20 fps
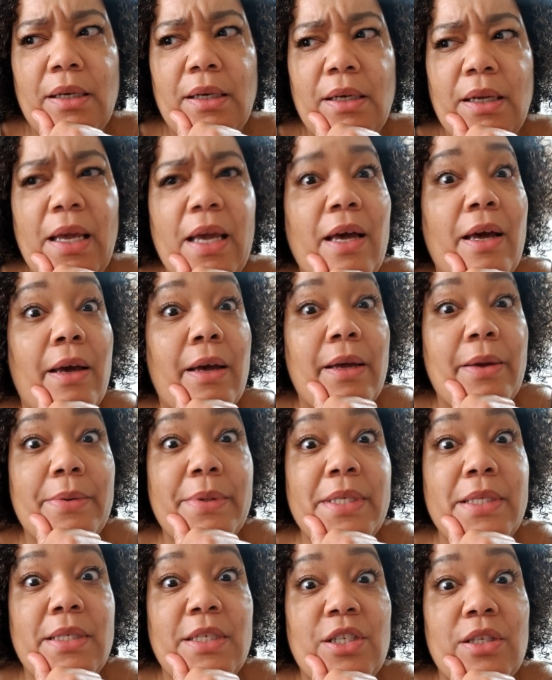Yeah, it
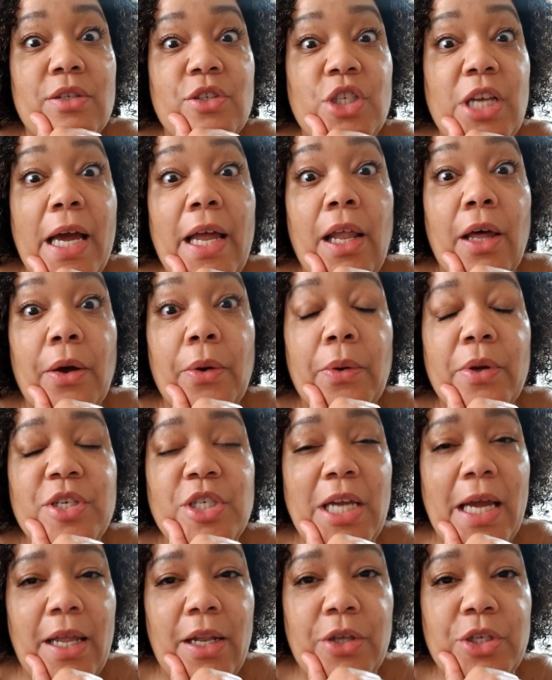was Shiloh.
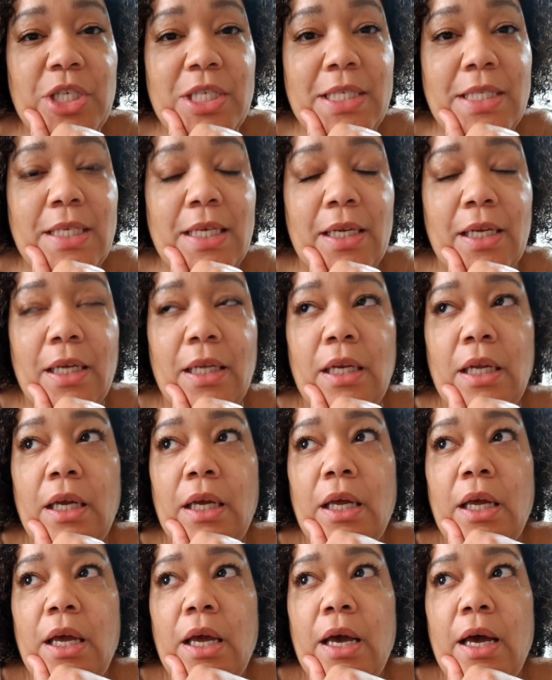Shiloh just did it.
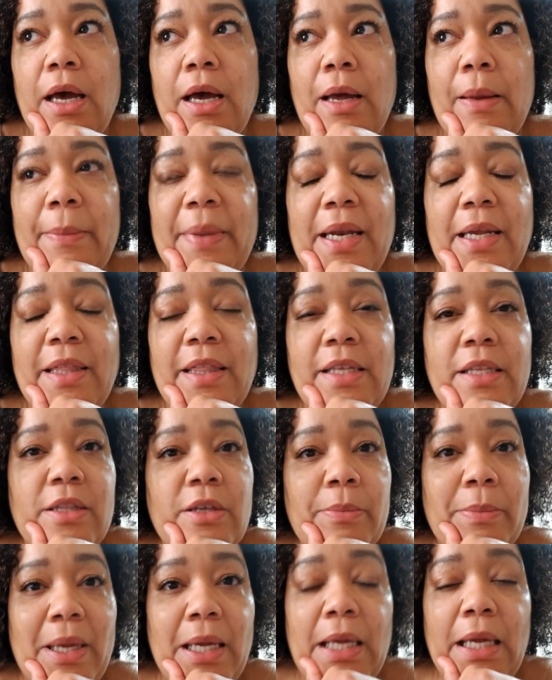And I think they're
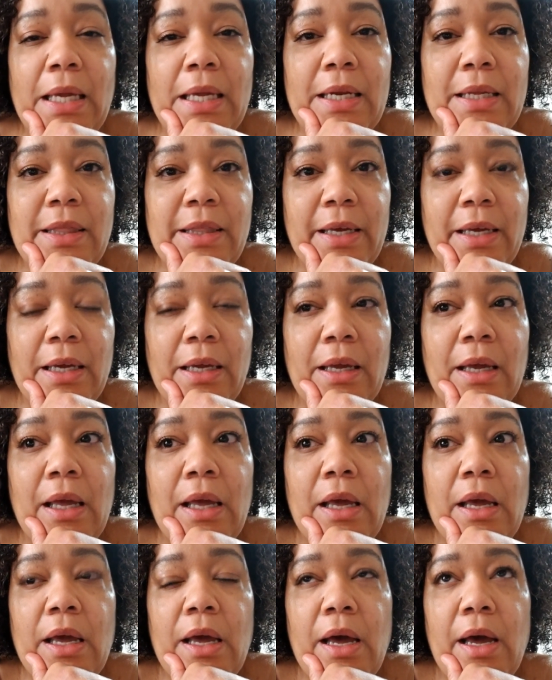making it a thing.
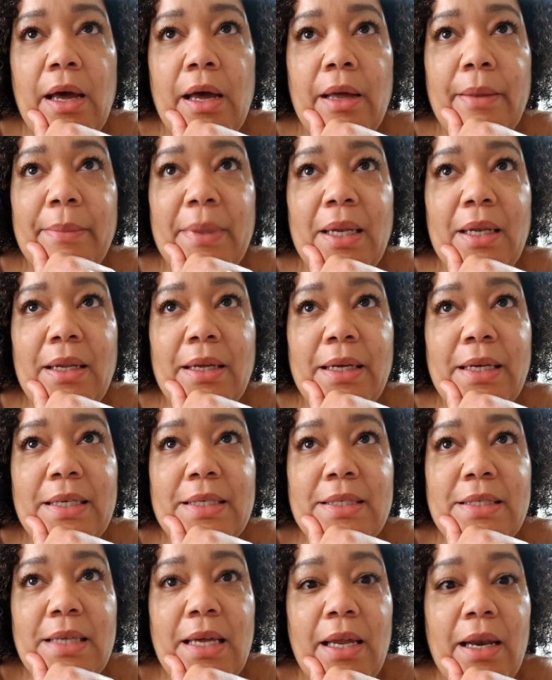And like I
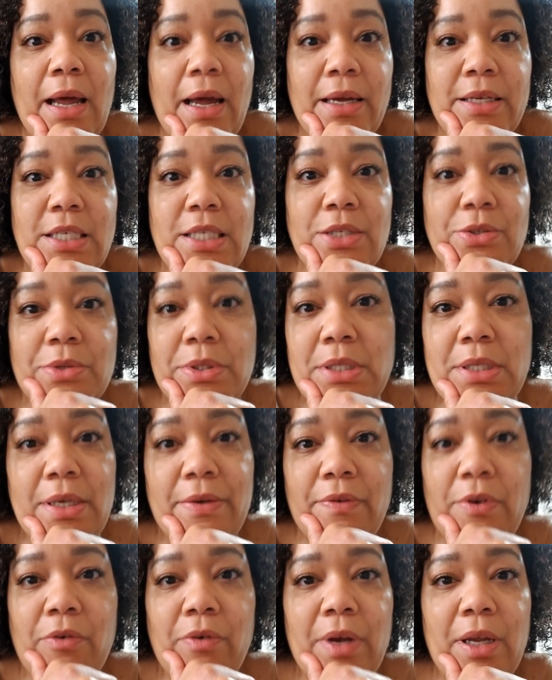said, I just
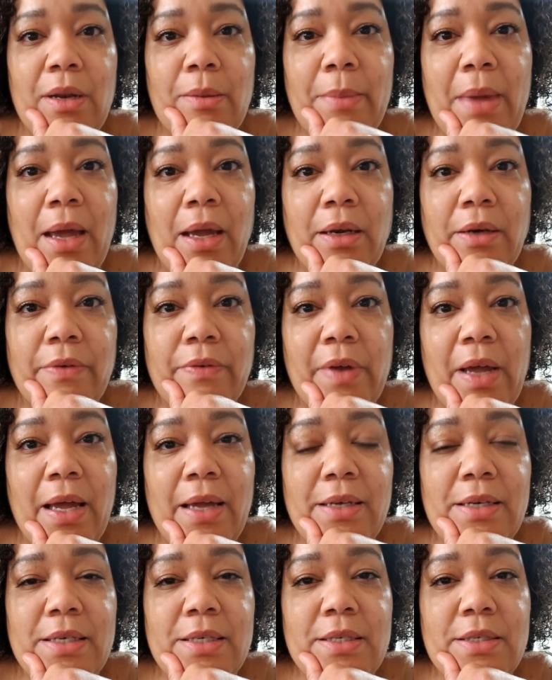received a random act of
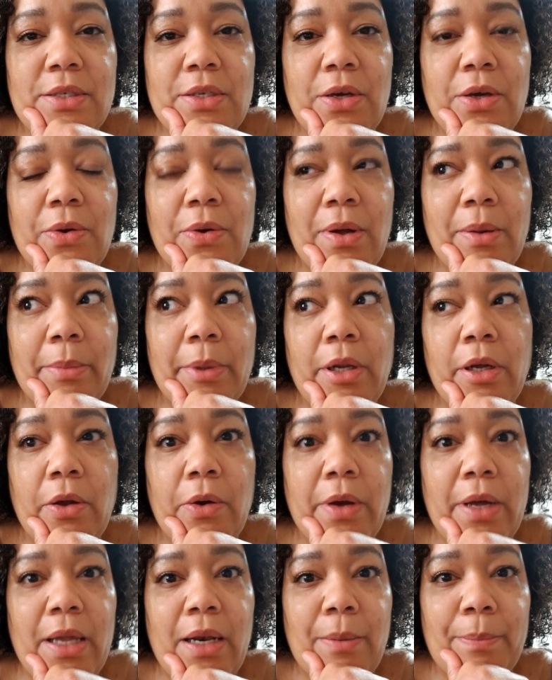kindness, so I'm going to go
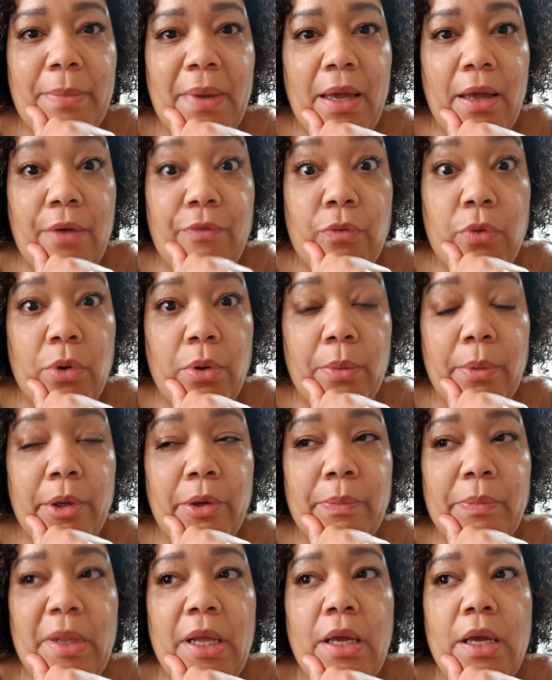ahead and pay it forward.
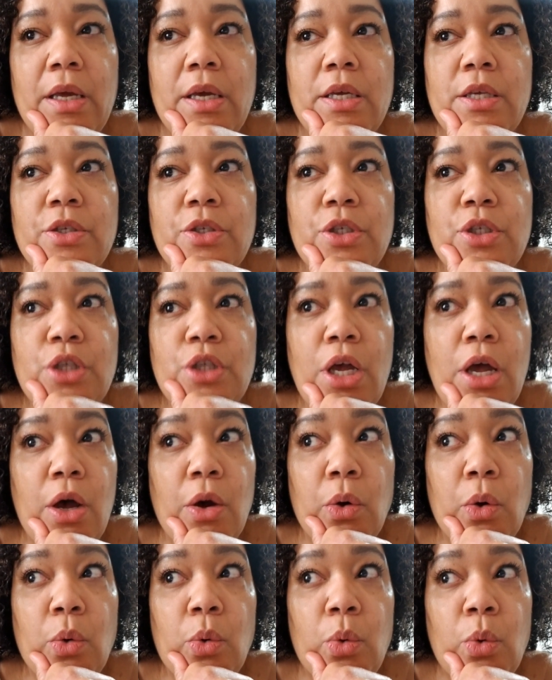
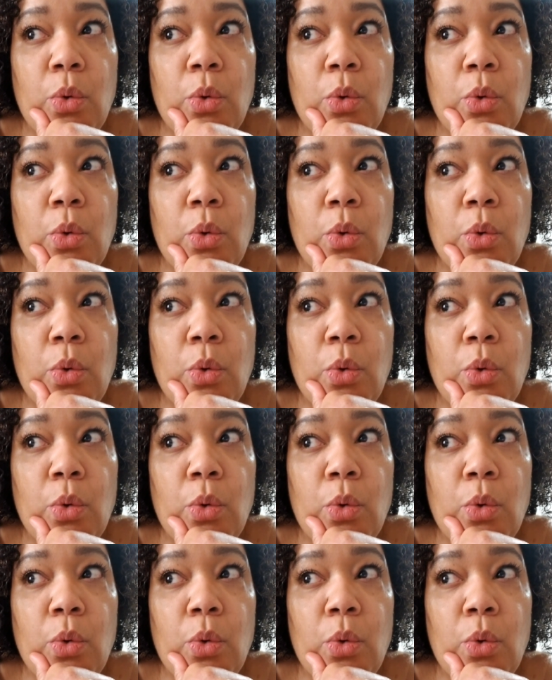So,